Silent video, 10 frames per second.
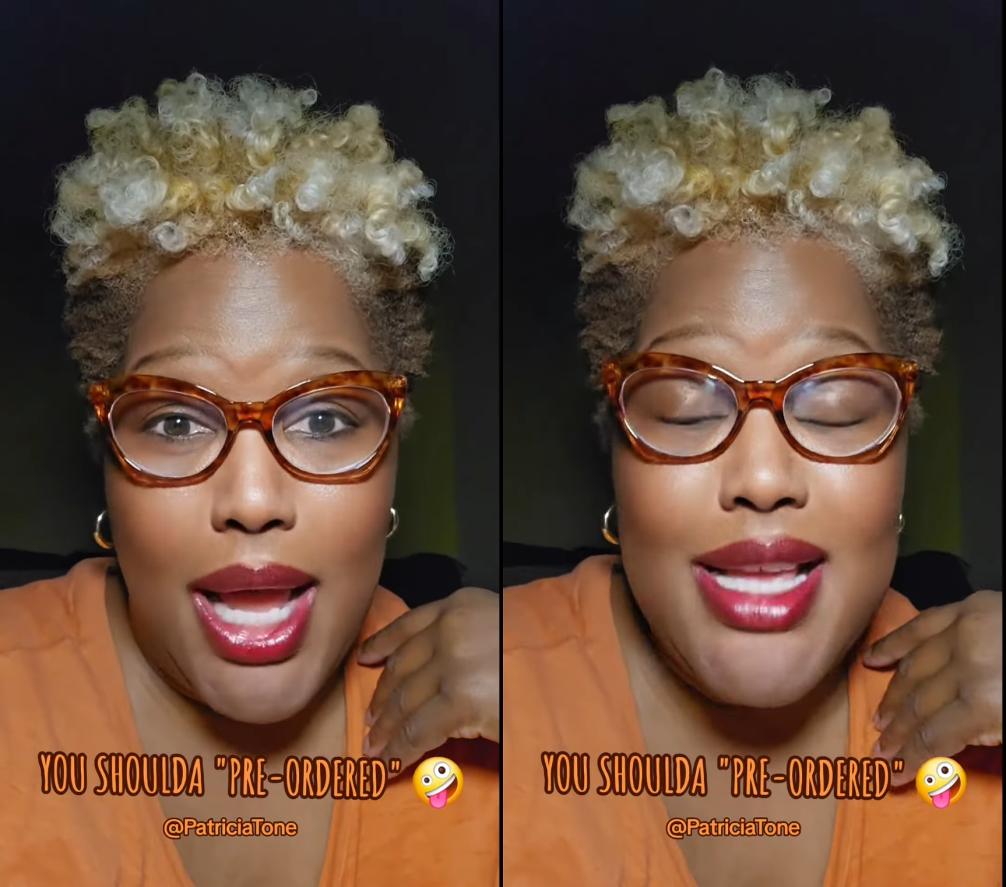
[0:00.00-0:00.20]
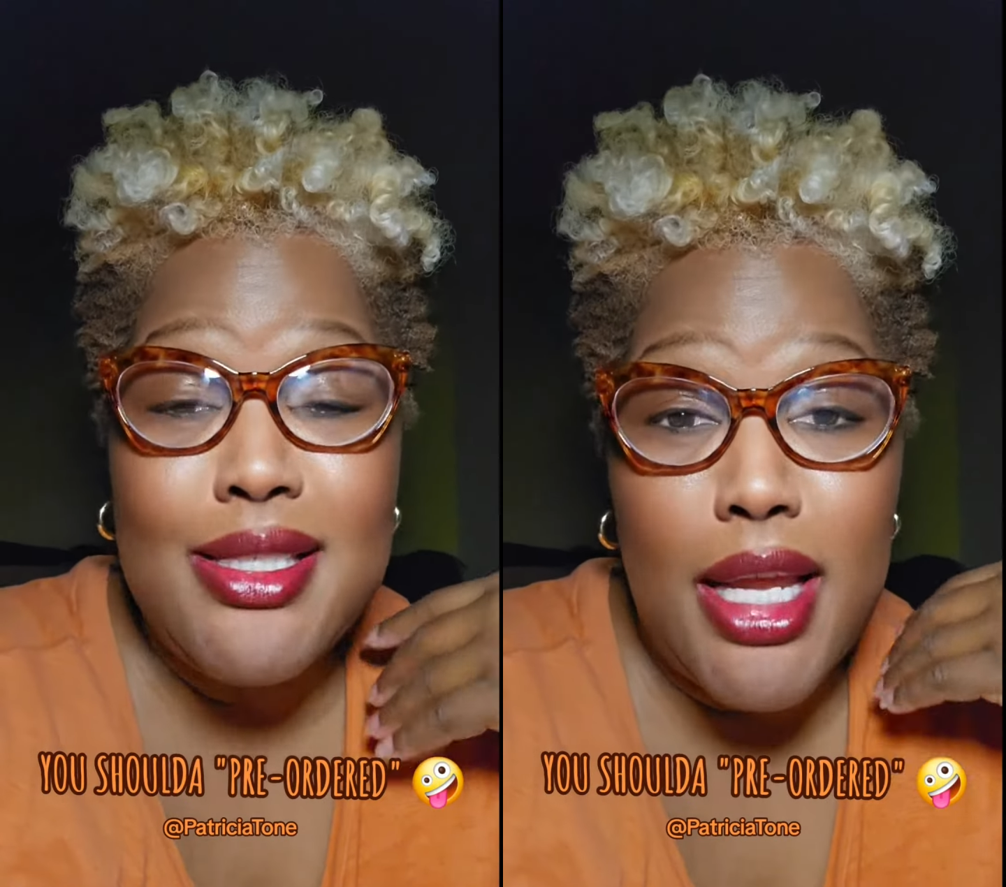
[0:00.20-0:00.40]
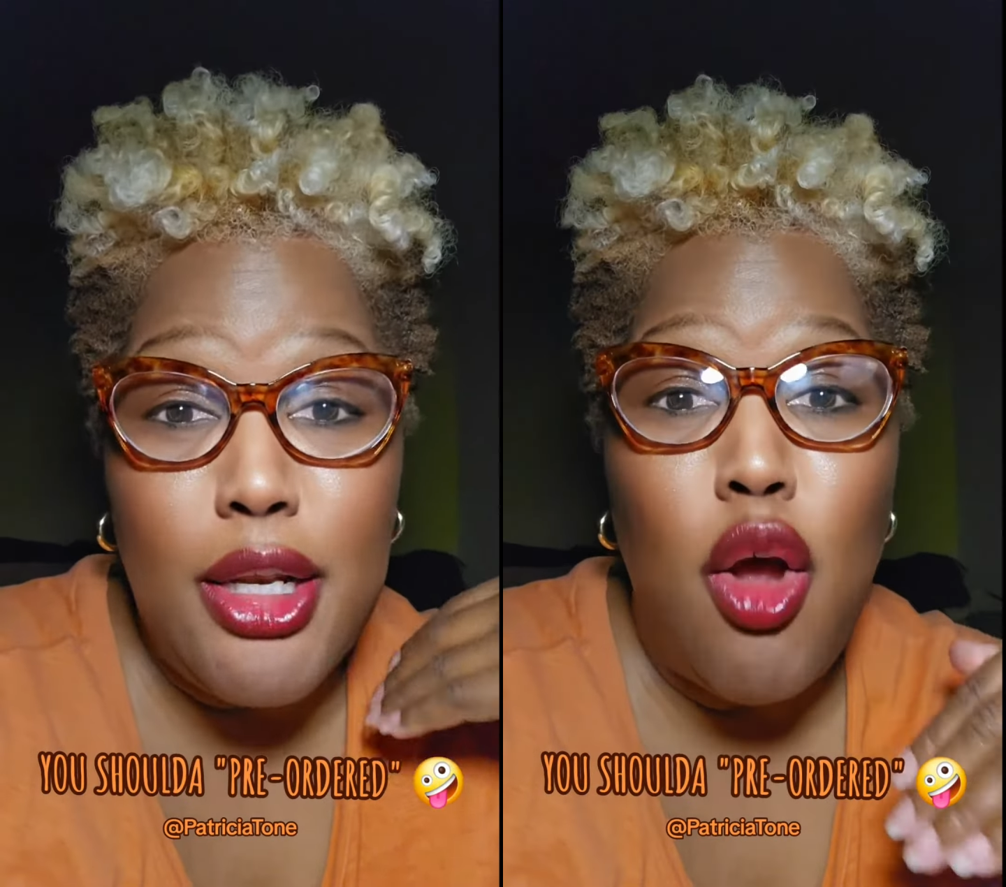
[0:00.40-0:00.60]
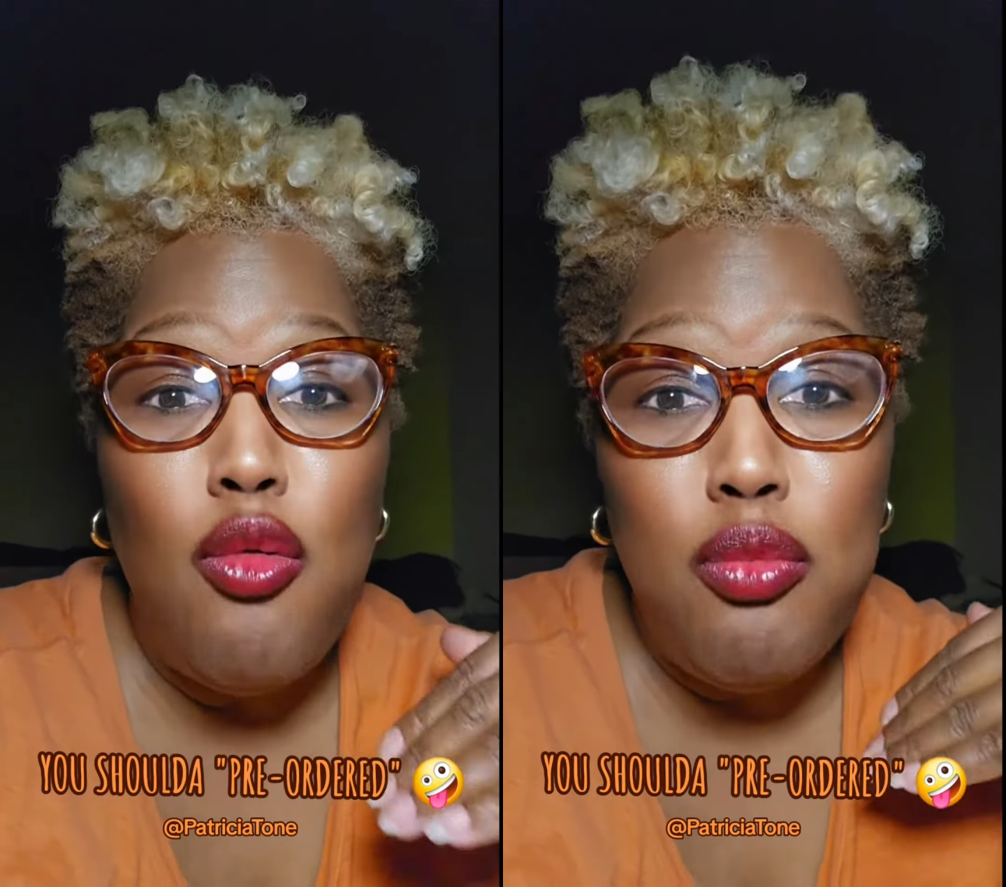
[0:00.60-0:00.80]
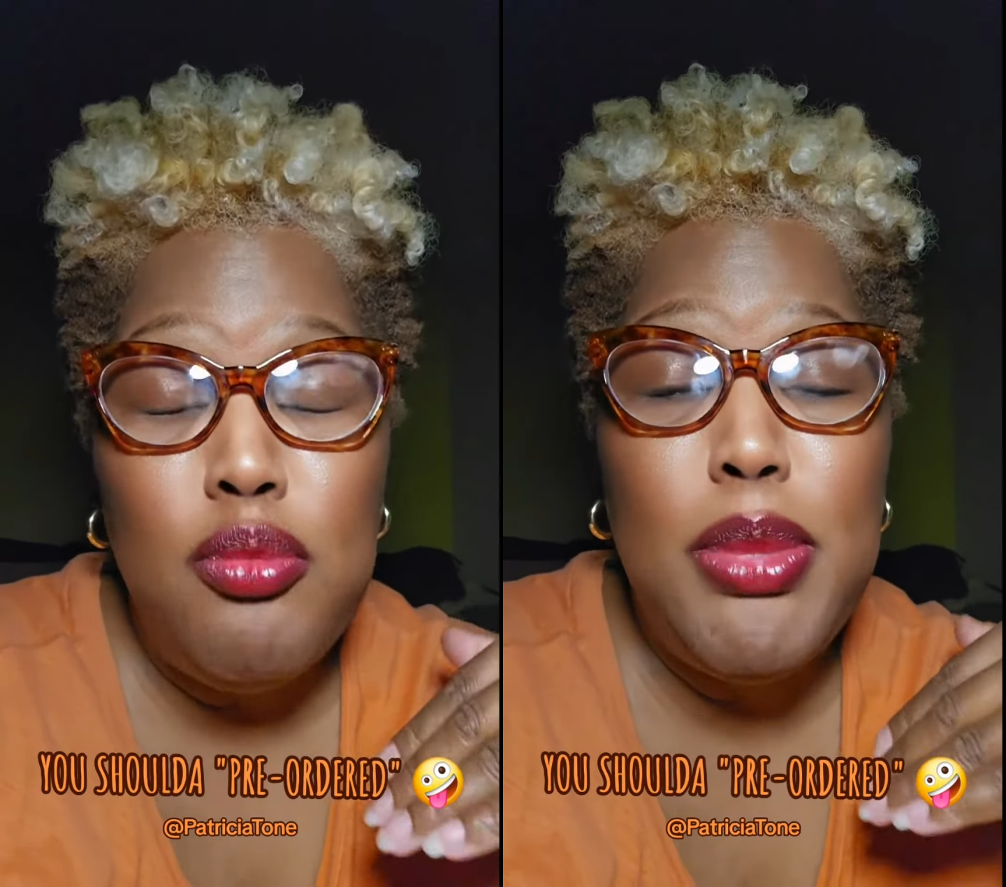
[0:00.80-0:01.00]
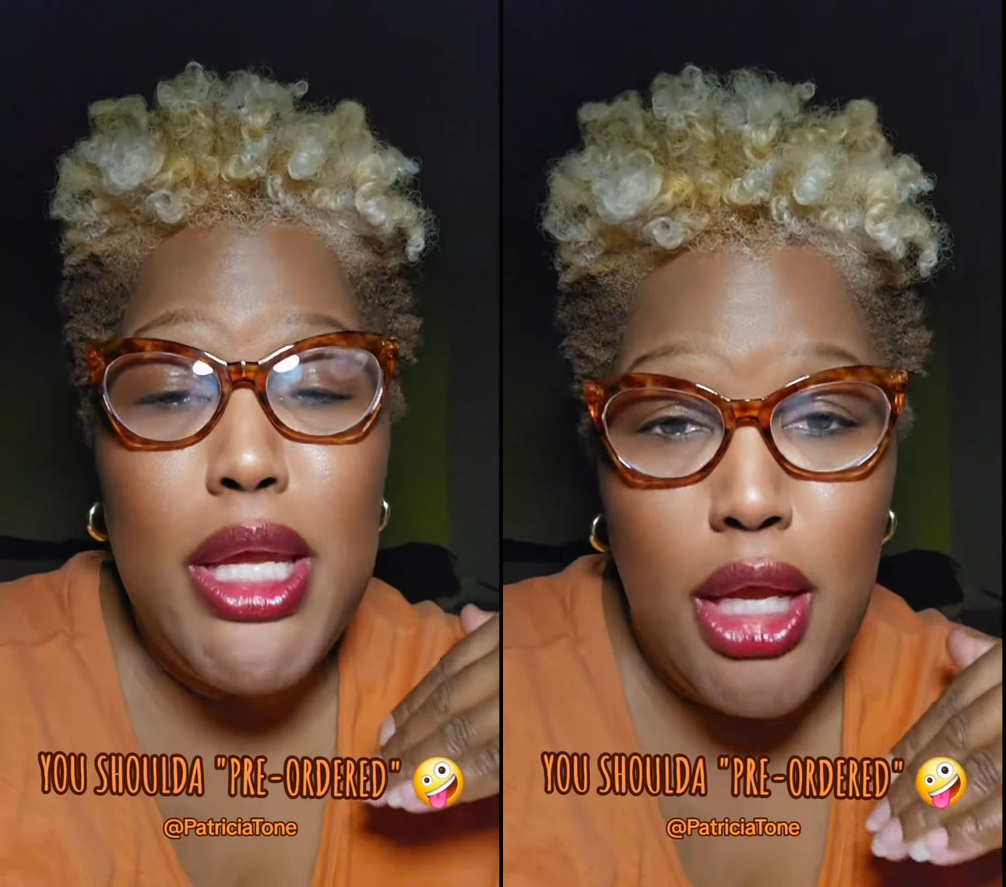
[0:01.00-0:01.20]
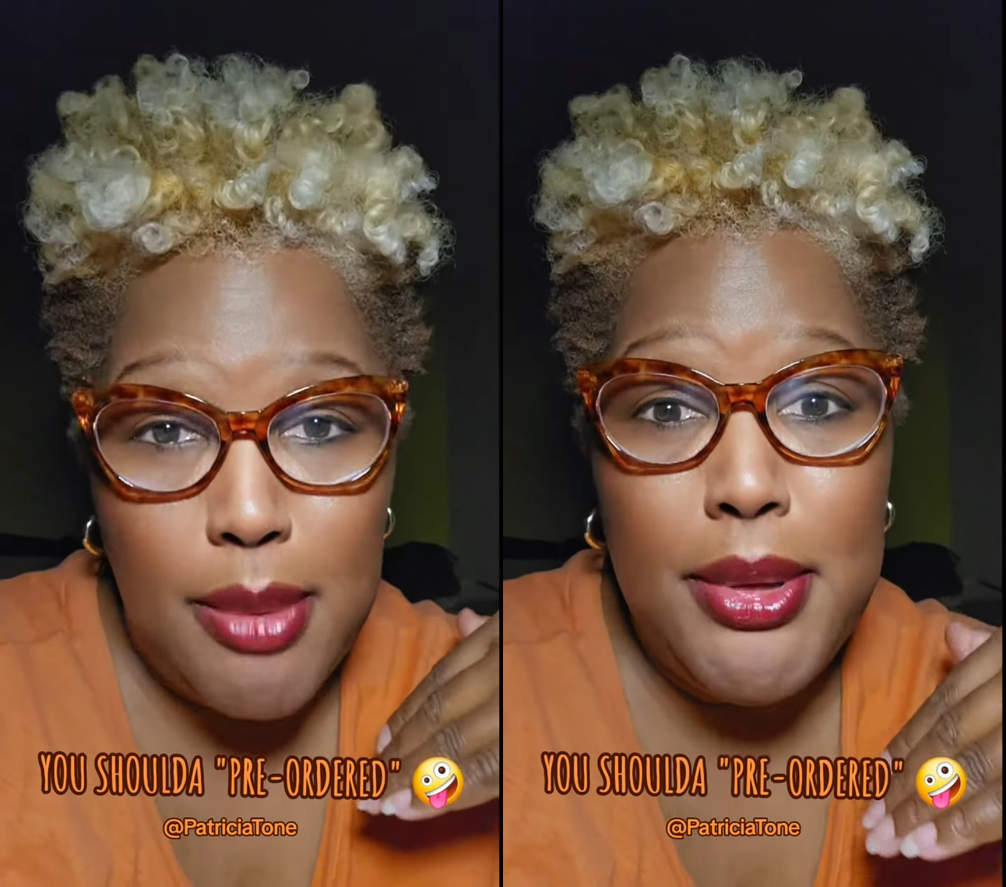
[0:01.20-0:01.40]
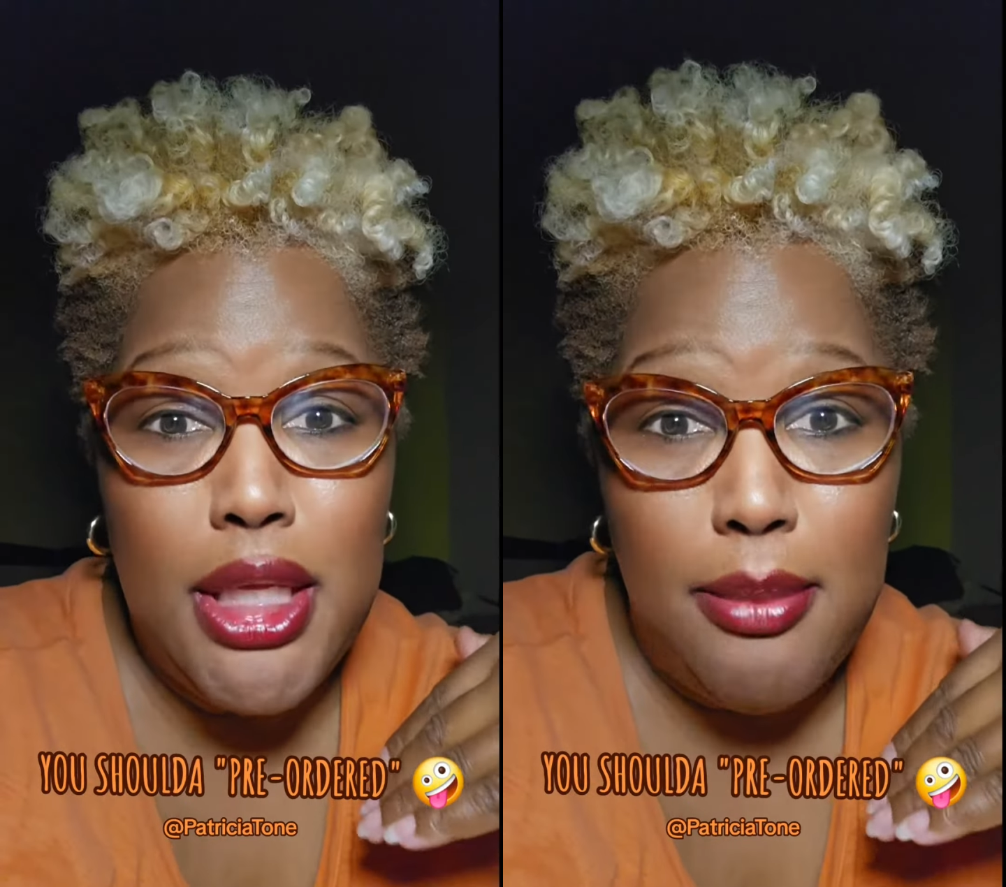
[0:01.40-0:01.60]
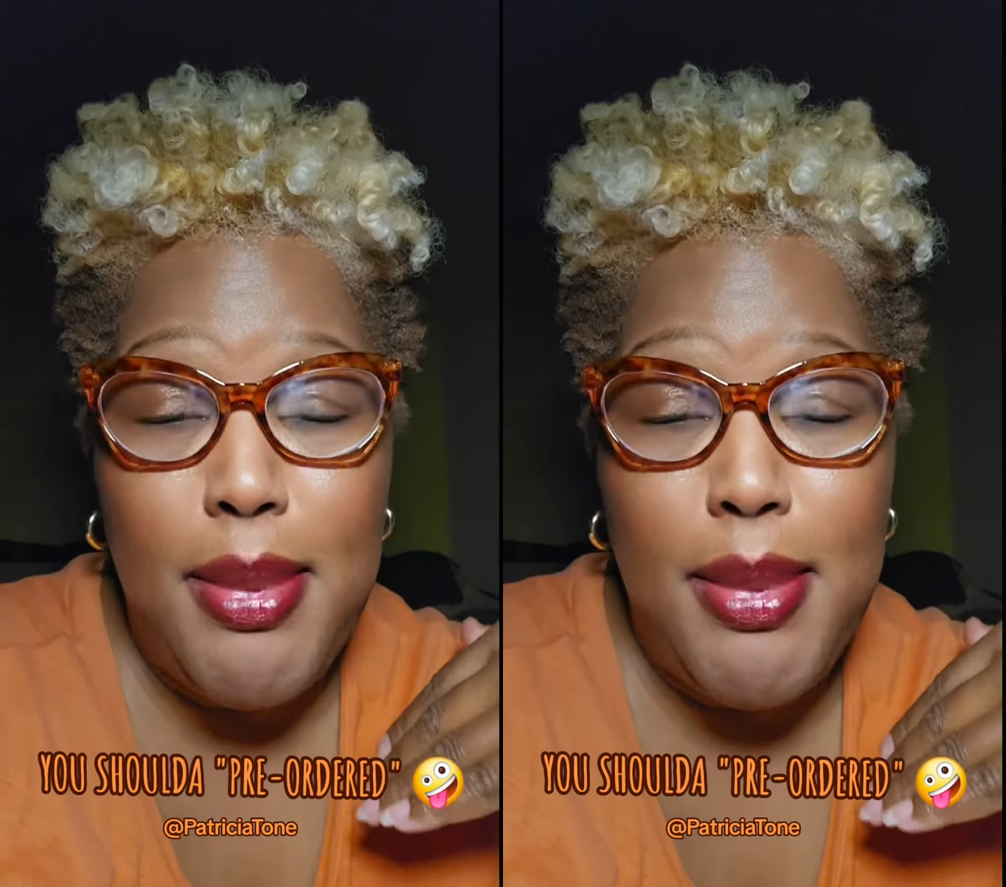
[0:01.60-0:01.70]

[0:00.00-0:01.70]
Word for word: I say, don't be up here